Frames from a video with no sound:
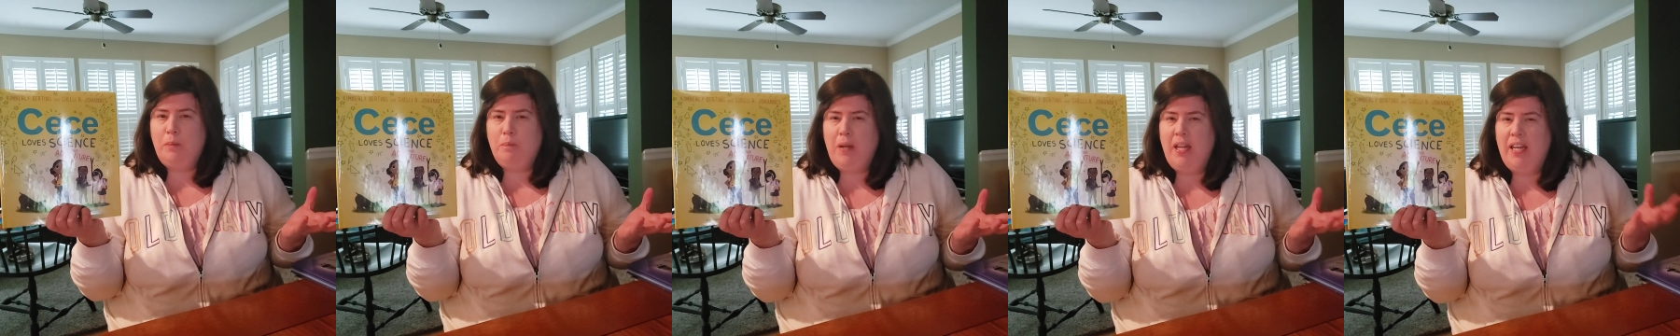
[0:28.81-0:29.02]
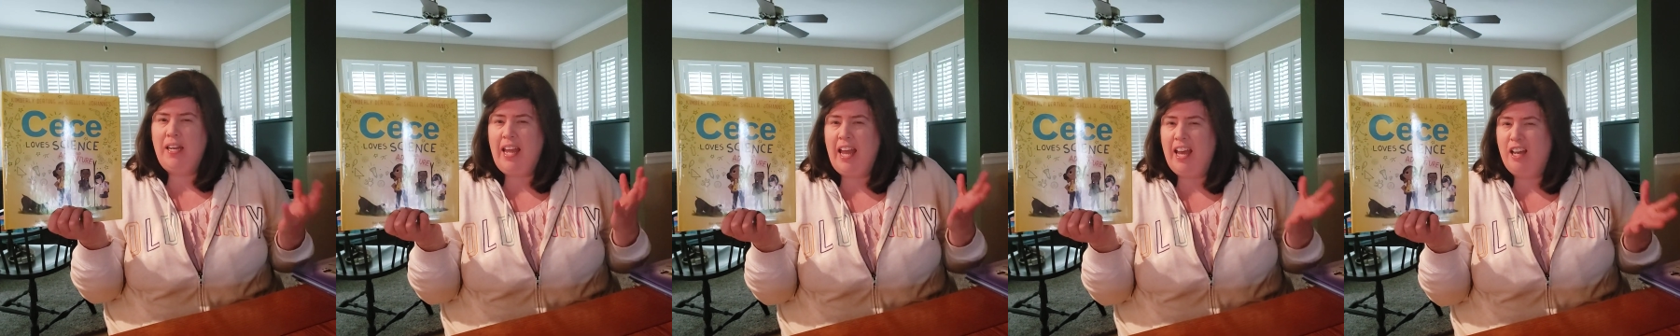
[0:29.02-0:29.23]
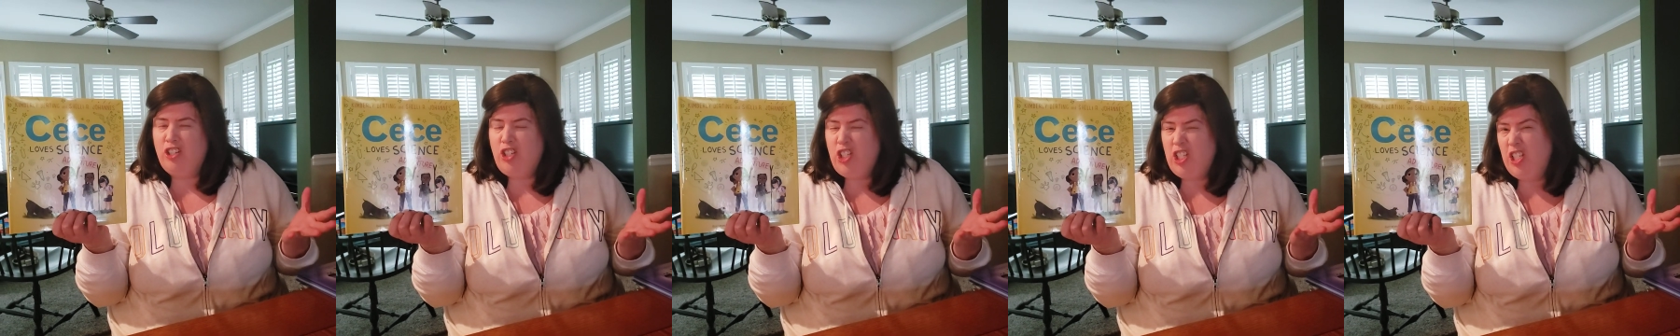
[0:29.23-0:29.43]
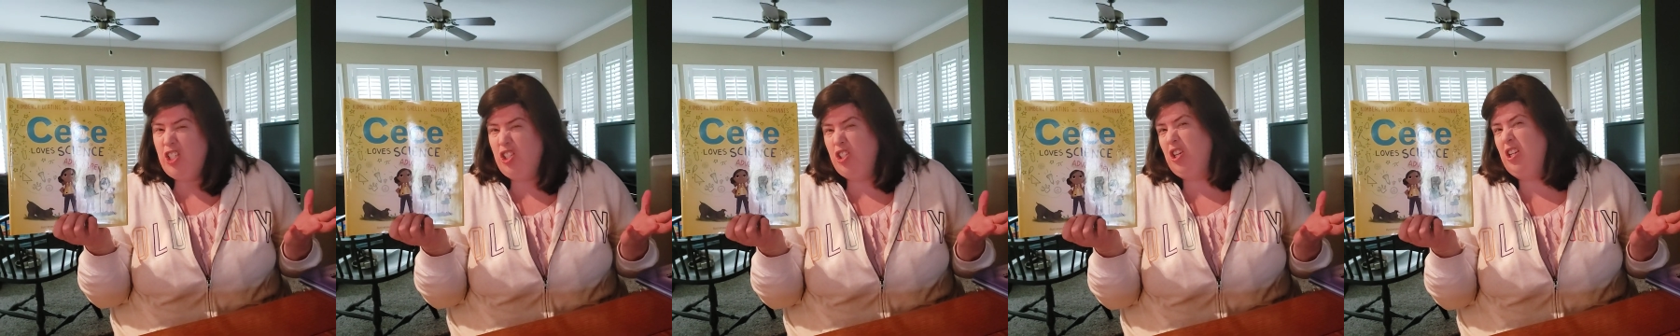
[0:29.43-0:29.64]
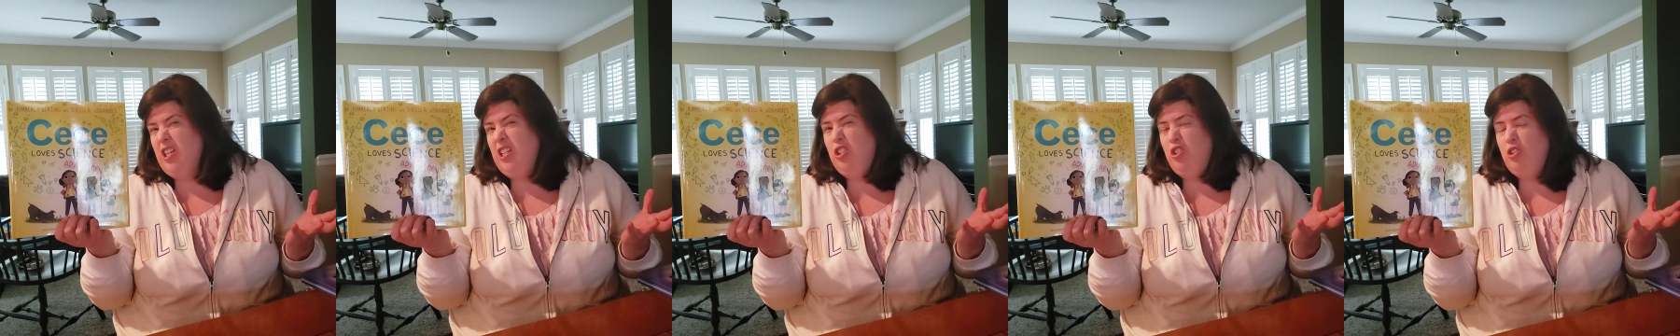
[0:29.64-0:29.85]
but now she's
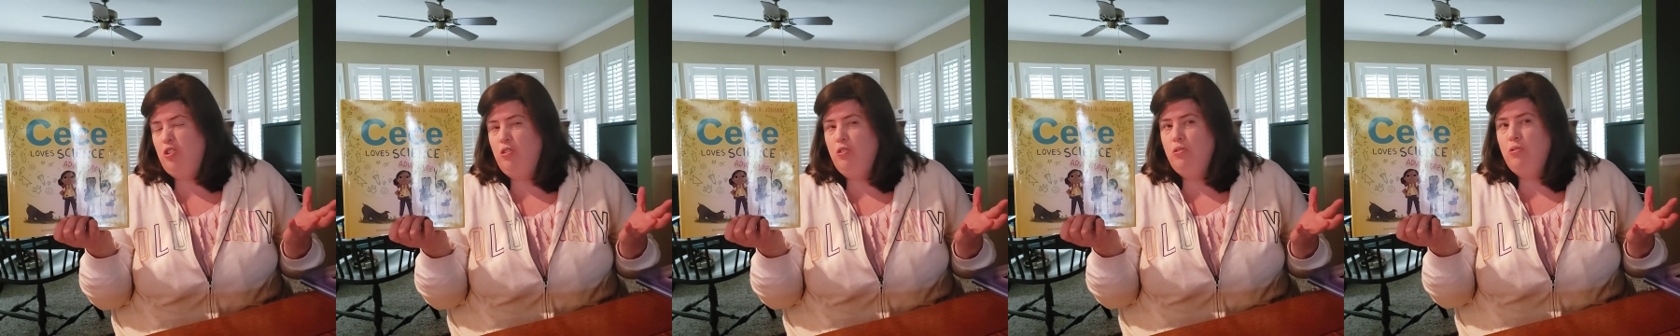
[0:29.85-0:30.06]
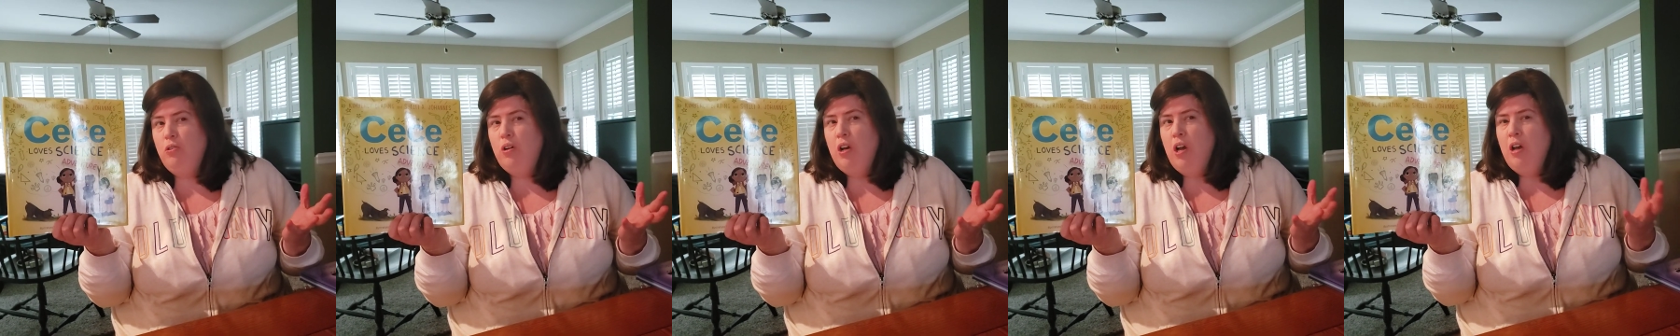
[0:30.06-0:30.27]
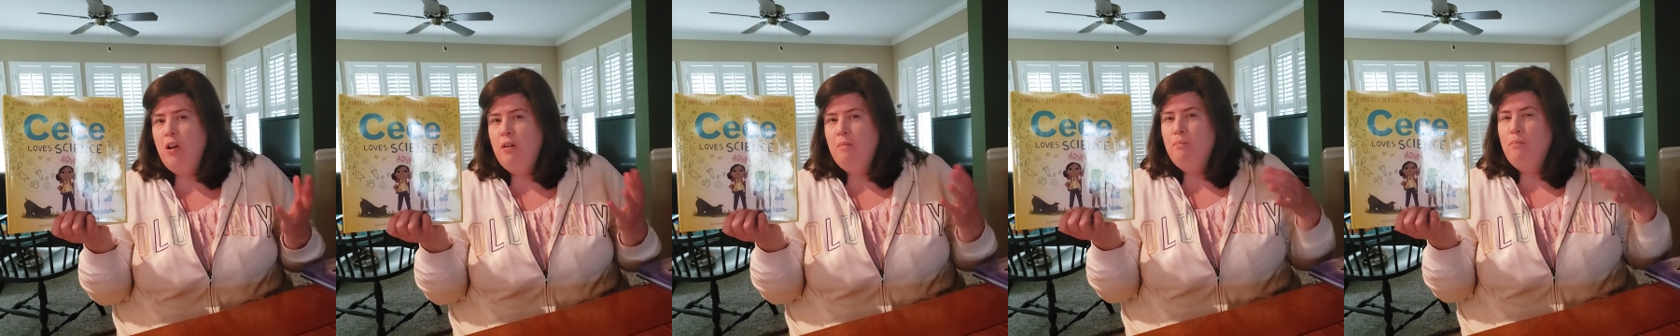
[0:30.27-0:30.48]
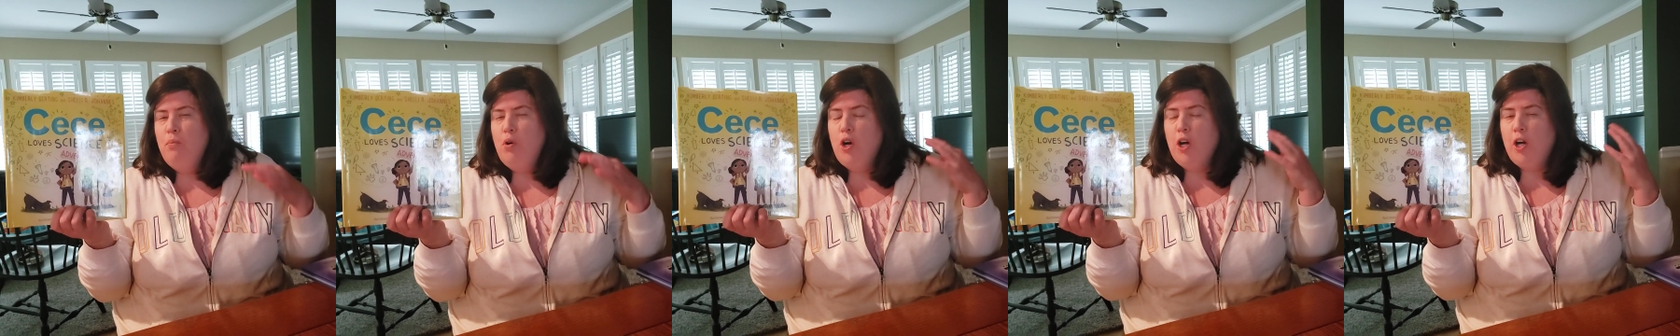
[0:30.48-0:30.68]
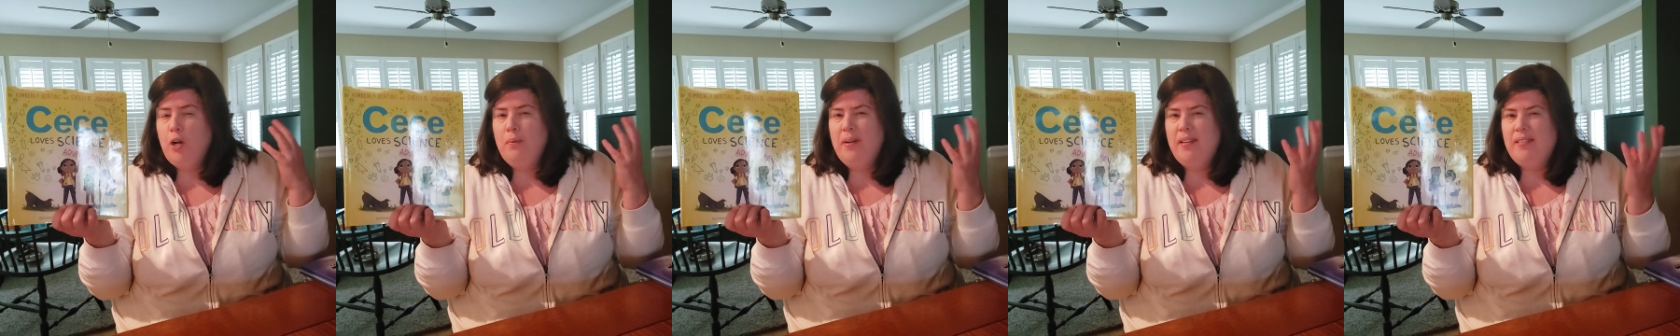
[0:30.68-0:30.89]
going to do
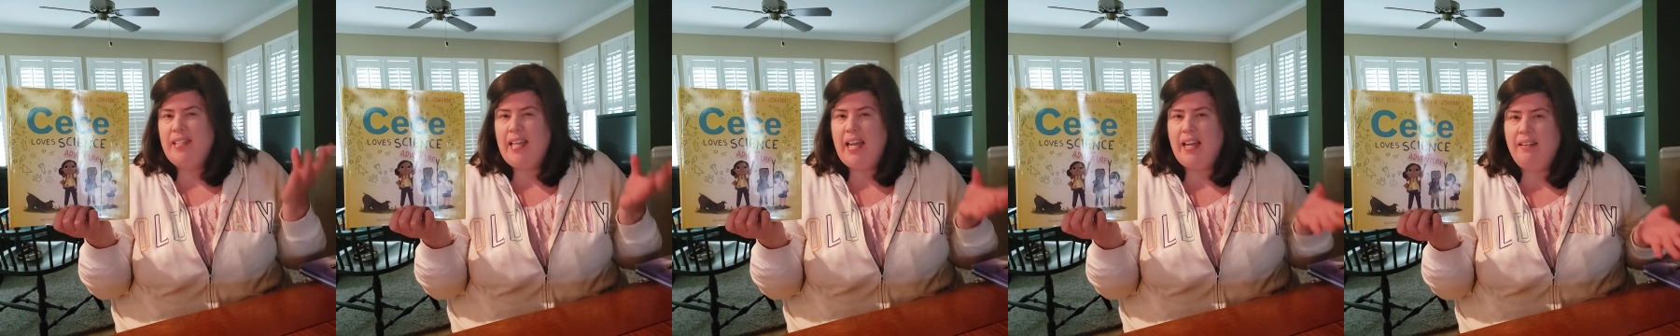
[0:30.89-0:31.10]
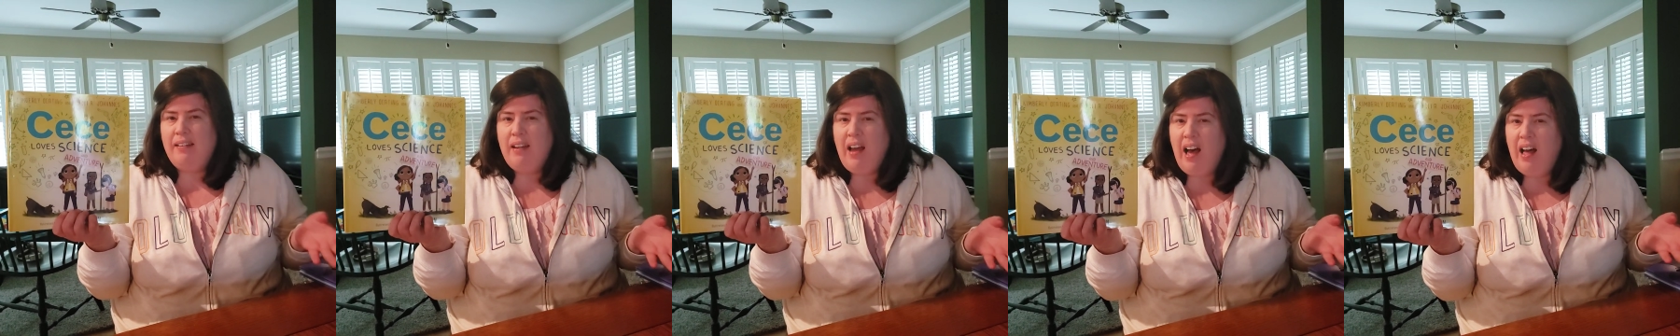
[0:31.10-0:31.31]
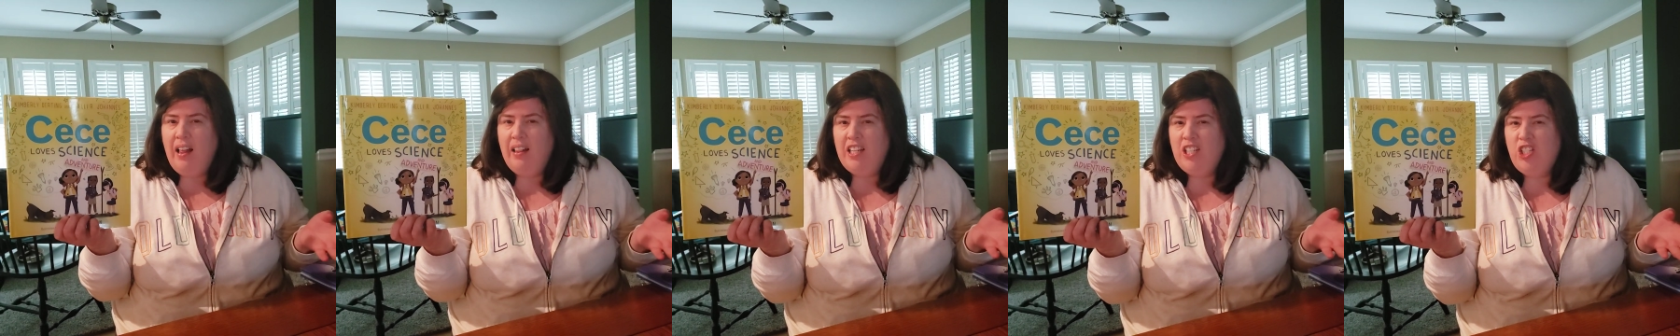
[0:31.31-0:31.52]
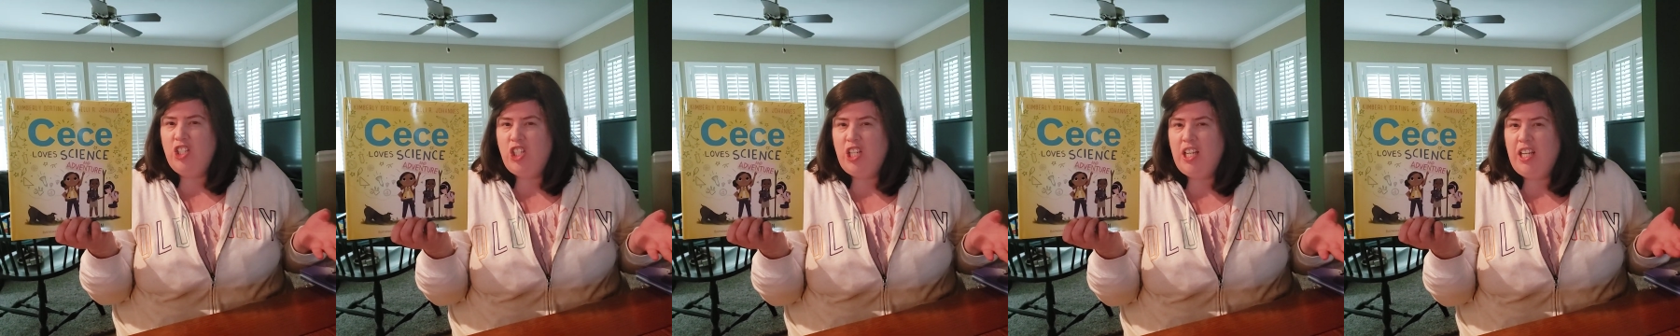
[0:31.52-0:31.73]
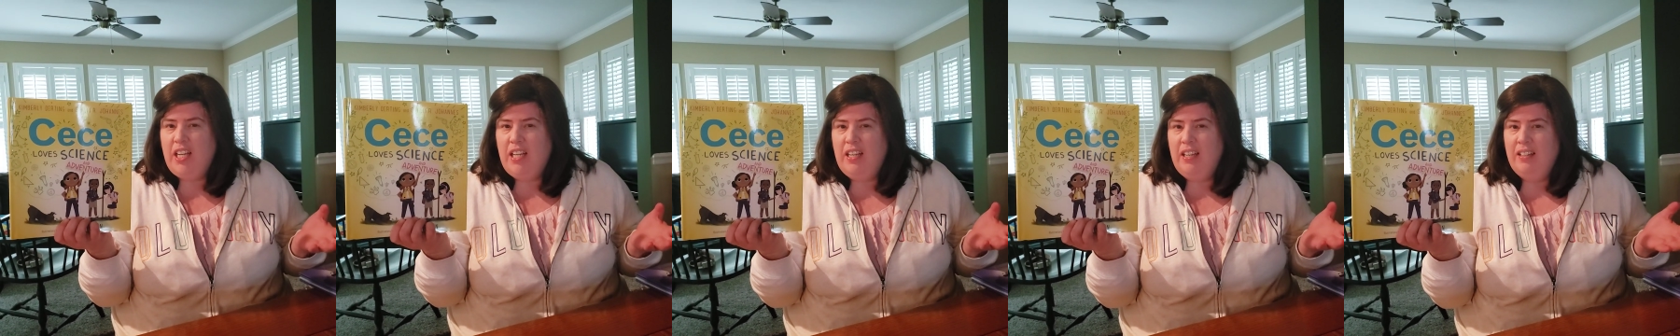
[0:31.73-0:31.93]
more with
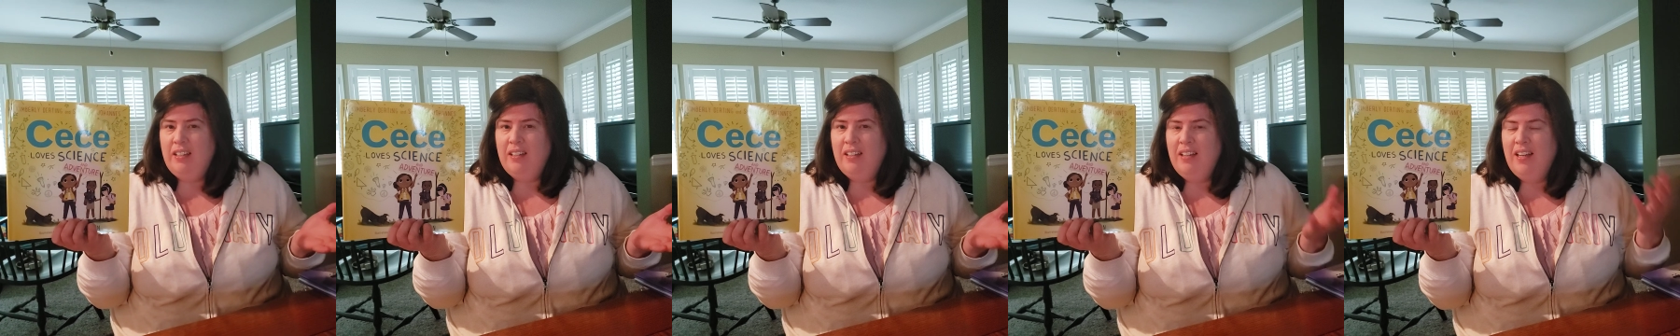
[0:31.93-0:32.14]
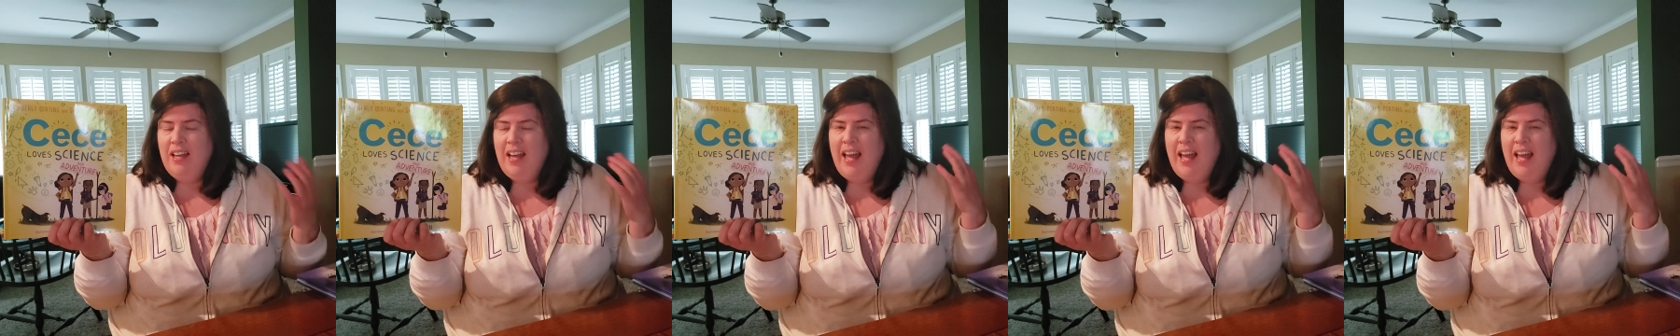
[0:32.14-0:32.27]
technology,